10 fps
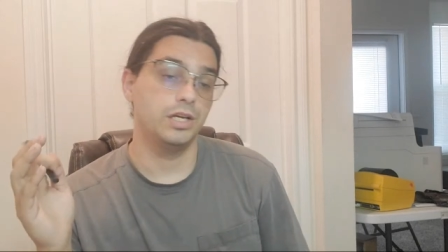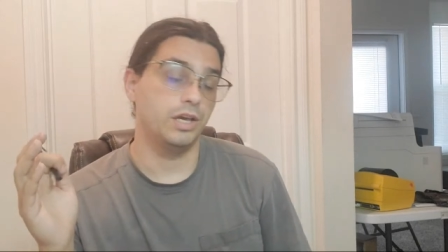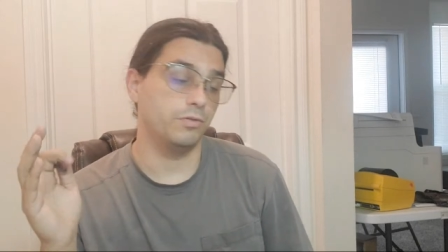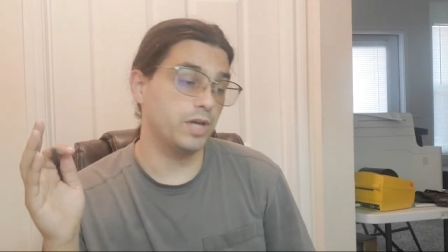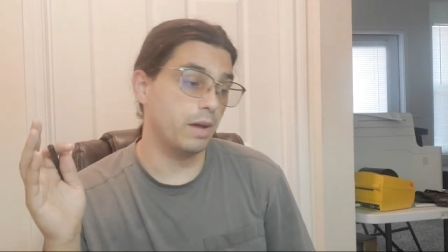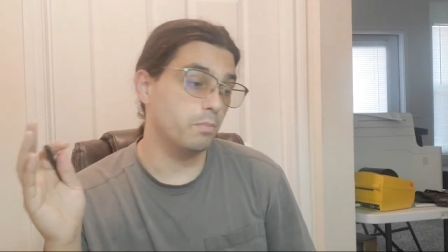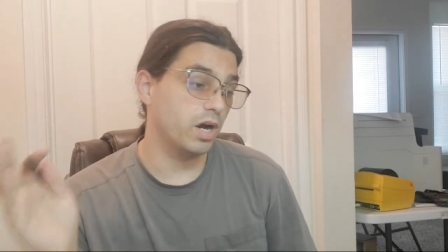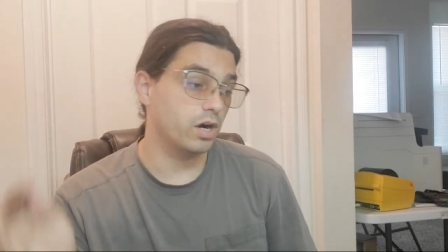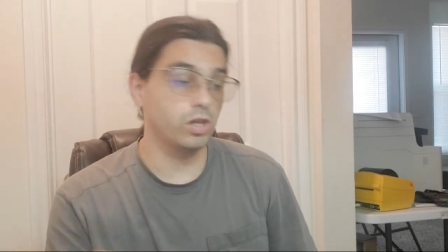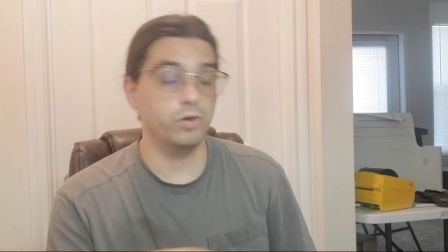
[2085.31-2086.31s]
If you got
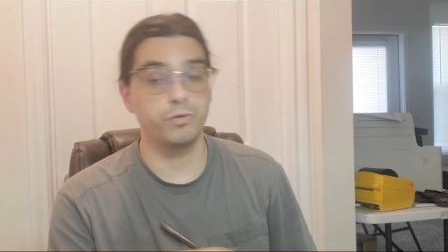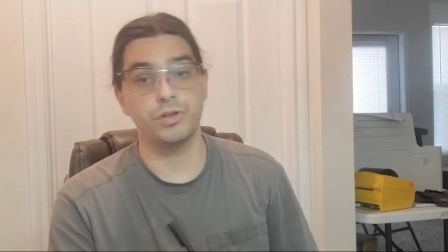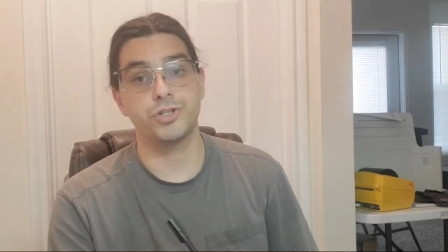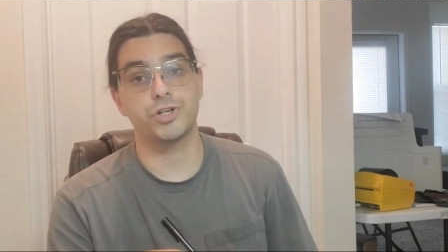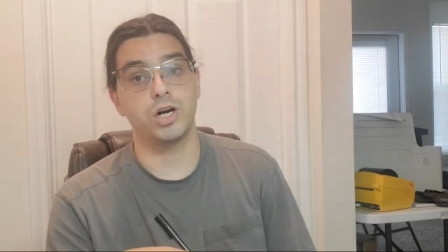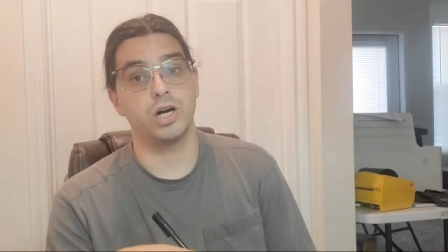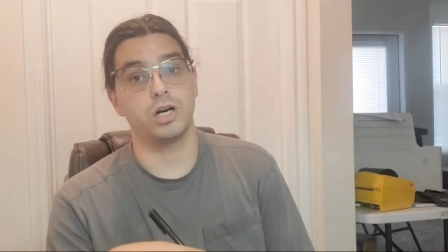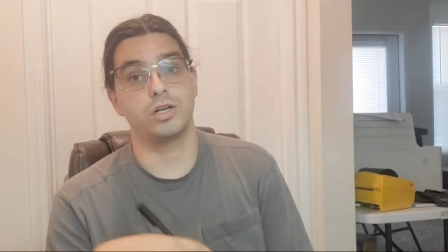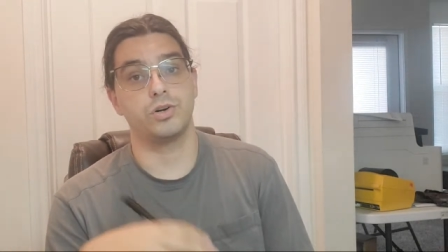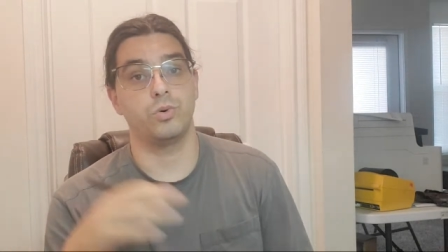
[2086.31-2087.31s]
mud all over the
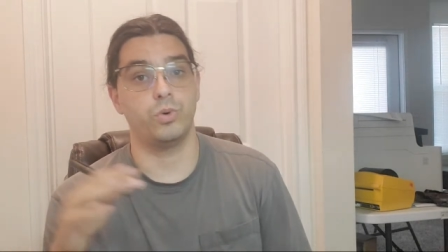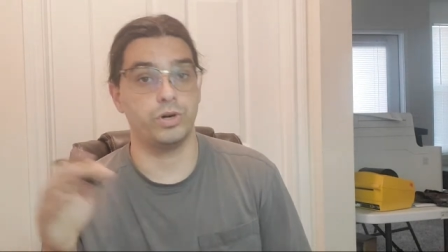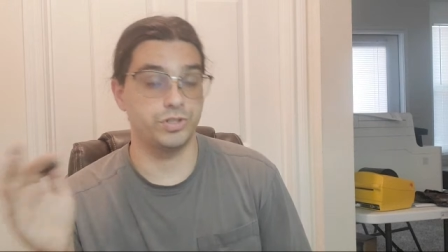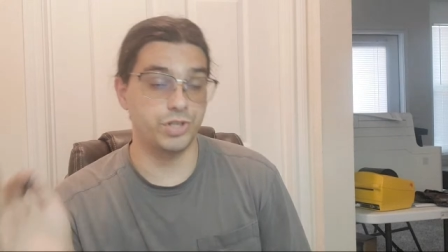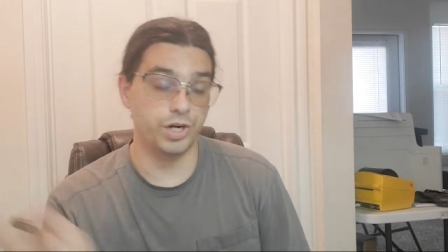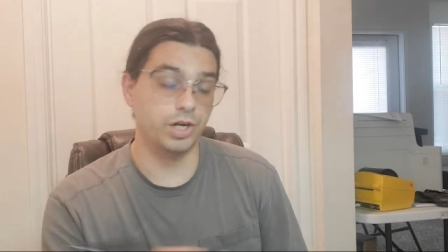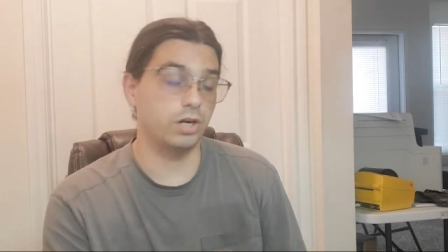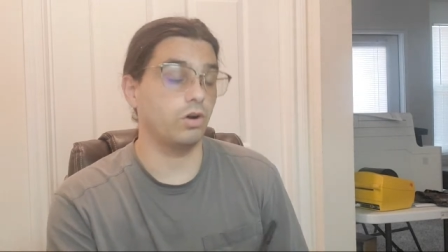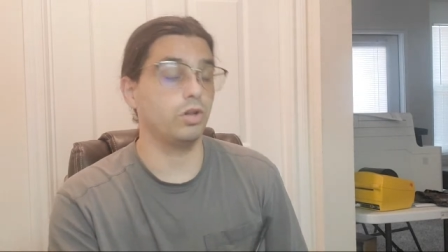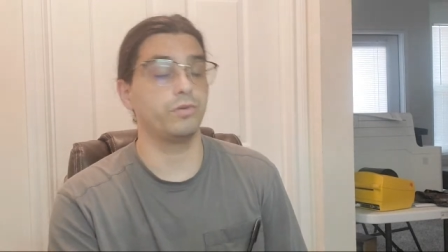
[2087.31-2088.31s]
truck or
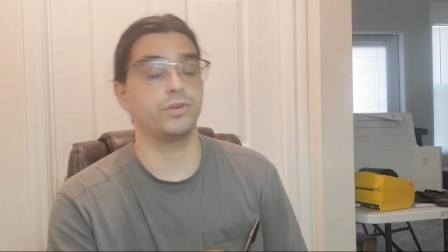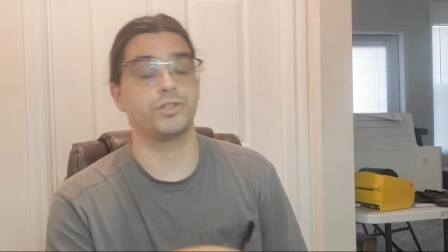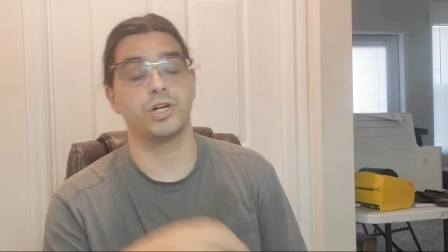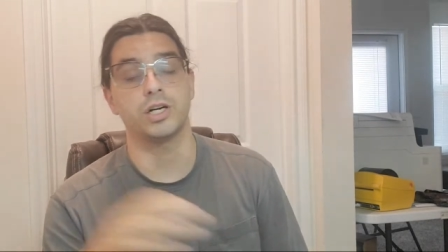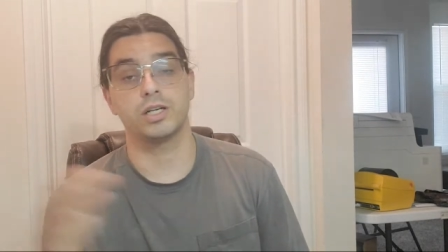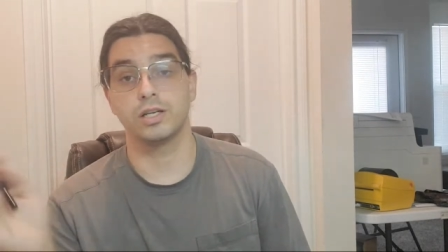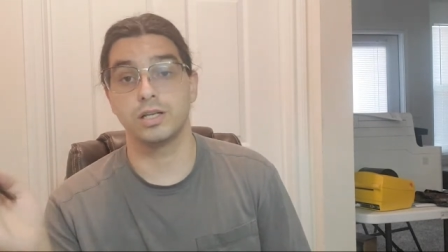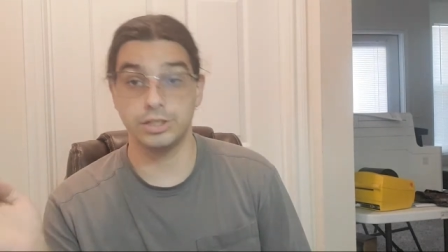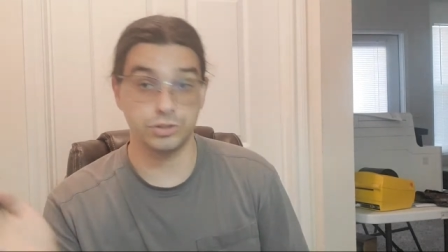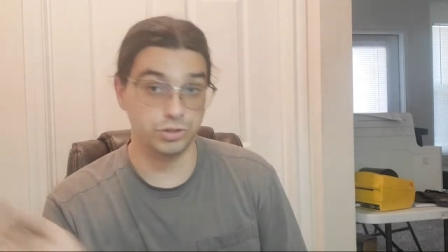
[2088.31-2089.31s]
dirt all over the truck,
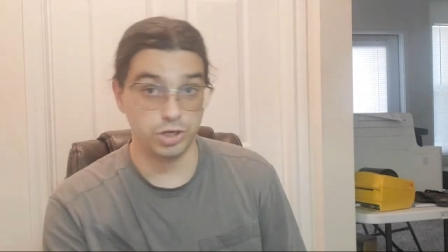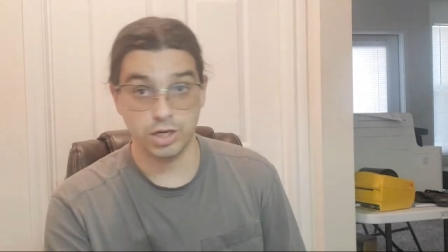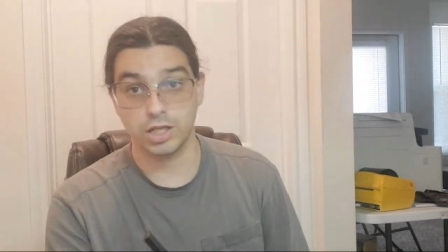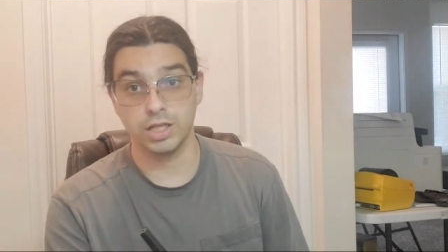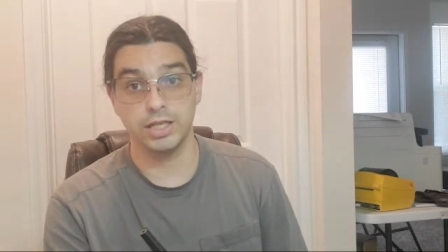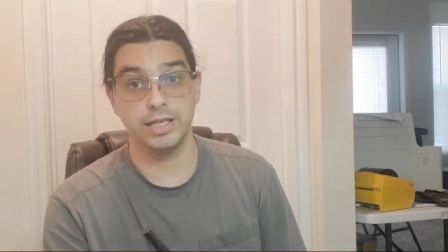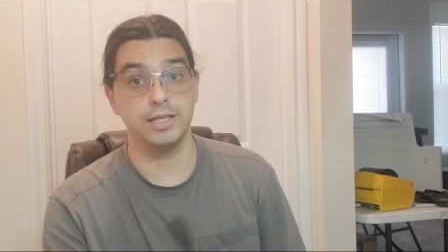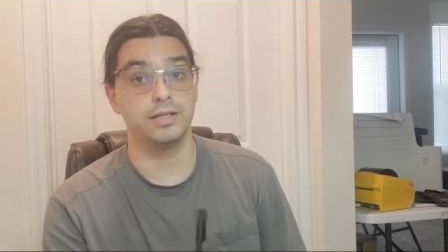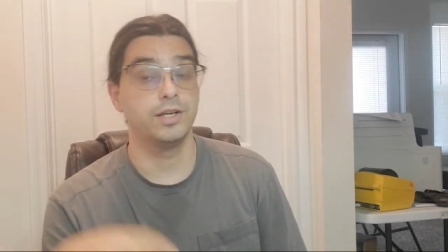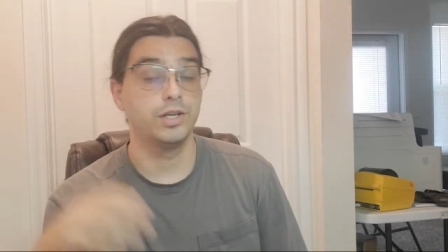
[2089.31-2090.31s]
get your truck
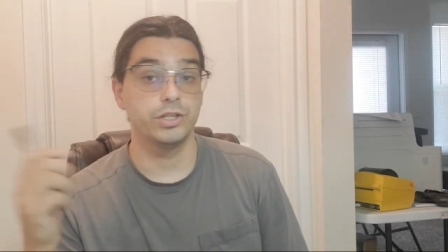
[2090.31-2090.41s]
clean.